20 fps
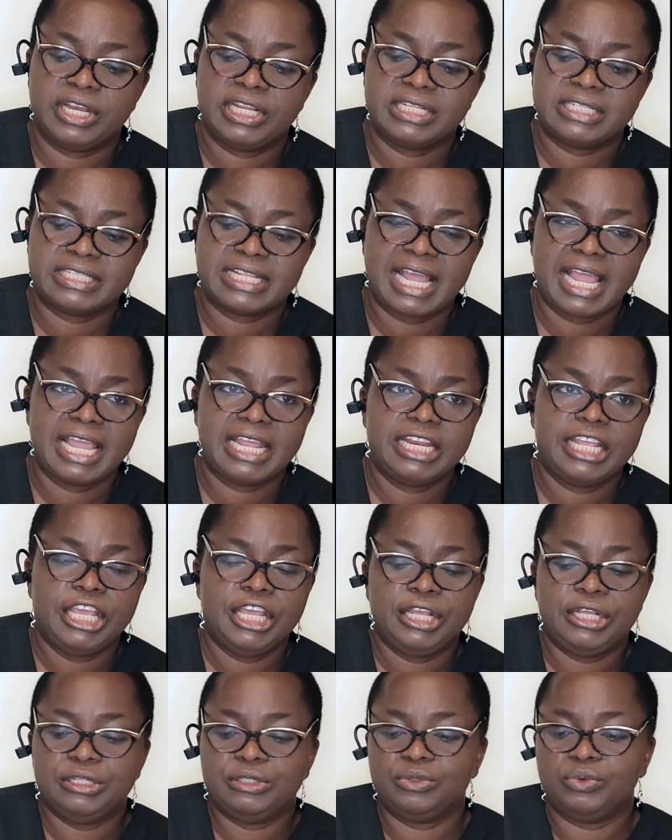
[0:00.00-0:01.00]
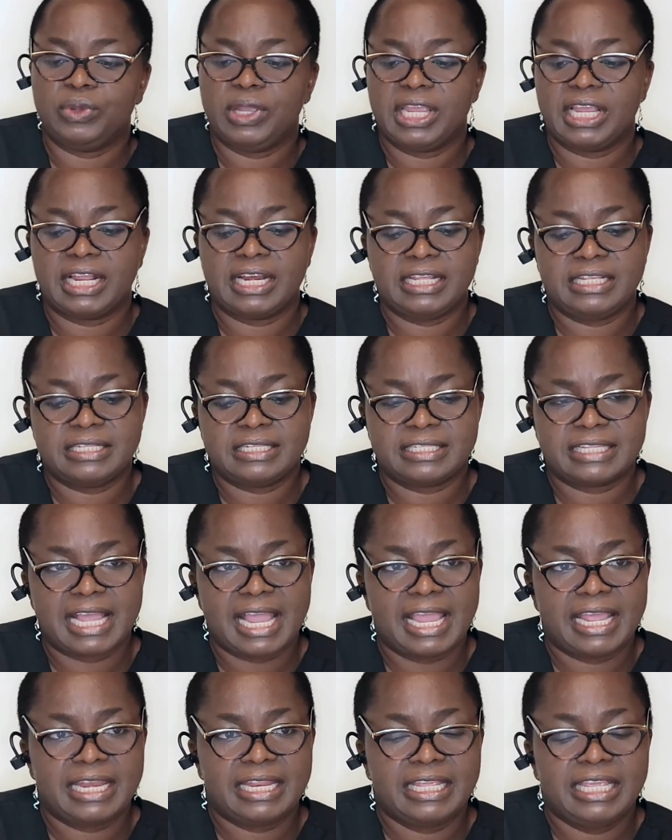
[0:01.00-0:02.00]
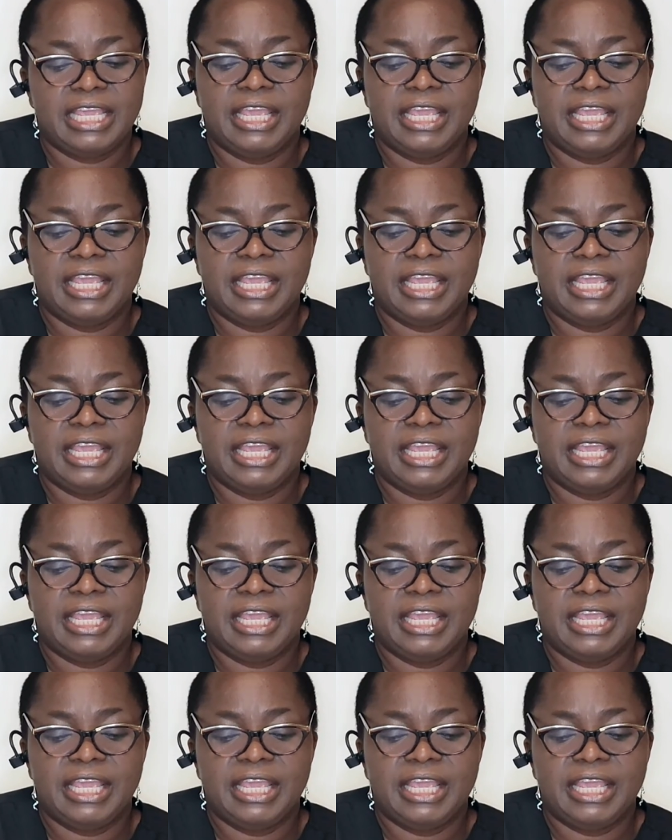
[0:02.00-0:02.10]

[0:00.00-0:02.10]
side to a clean side.